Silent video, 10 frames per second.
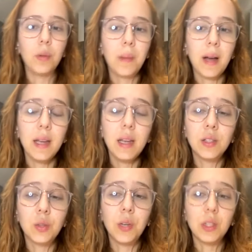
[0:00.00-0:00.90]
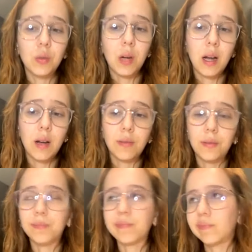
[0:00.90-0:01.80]
pie is going to have
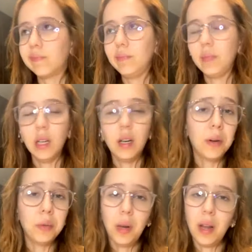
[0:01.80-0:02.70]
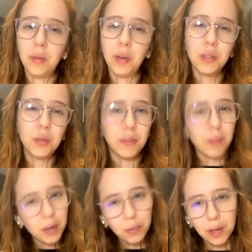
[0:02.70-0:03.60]
around
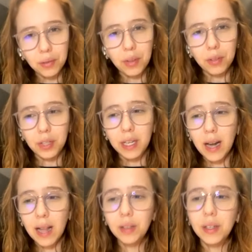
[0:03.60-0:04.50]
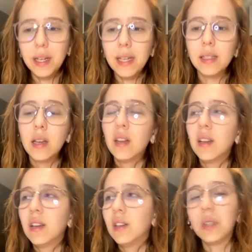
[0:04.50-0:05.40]
125, 130 calories,
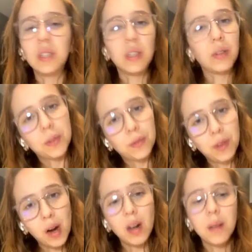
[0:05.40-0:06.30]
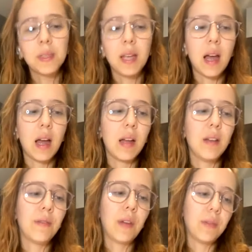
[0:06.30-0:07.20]
20 grams of carbs,
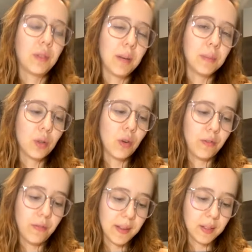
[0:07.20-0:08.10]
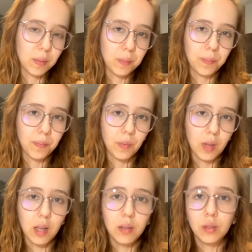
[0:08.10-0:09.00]
and 5 grams of fat.
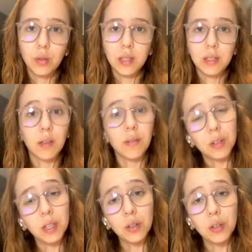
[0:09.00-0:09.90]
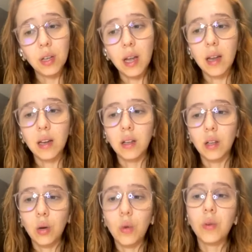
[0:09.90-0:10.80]
Okay, so it's a very good and
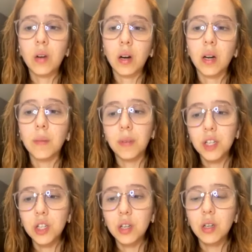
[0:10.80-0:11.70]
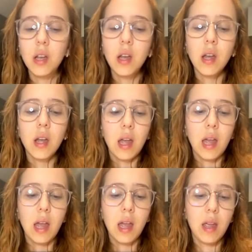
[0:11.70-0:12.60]
low carb version.
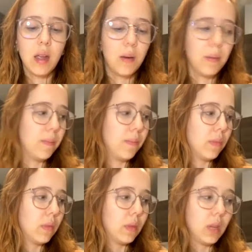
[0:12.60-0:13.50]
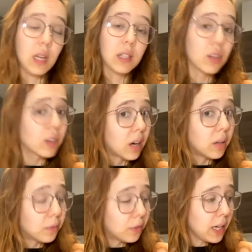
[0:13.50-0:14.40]
It is not carb
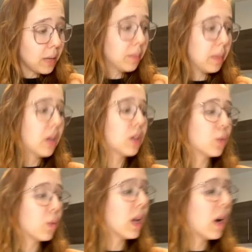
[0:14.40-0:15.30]
free because we are,